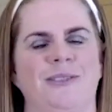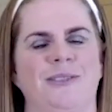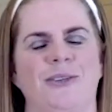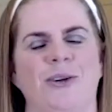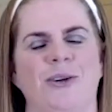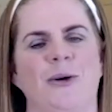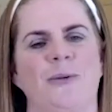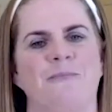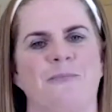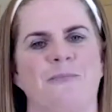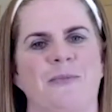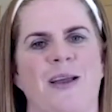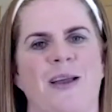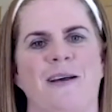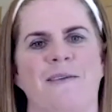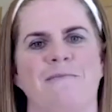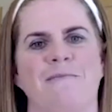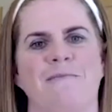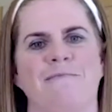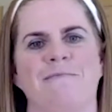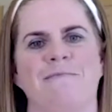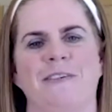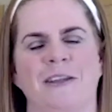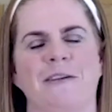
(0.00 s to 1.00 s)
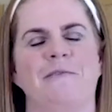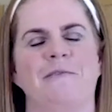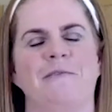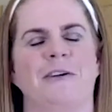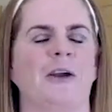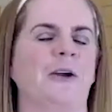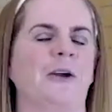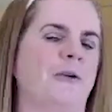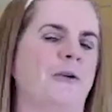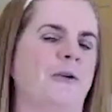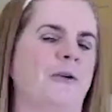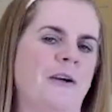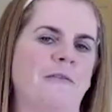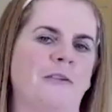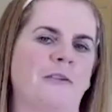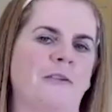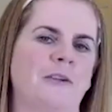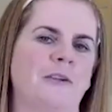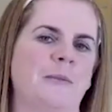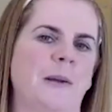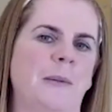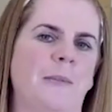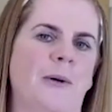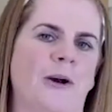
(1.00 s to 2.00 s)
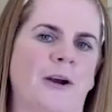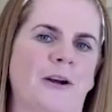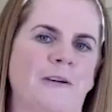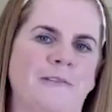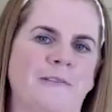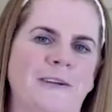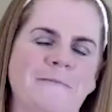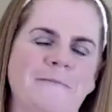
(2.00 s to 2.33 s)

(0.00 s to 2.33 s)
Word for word: So I'm feeling very grateful to be part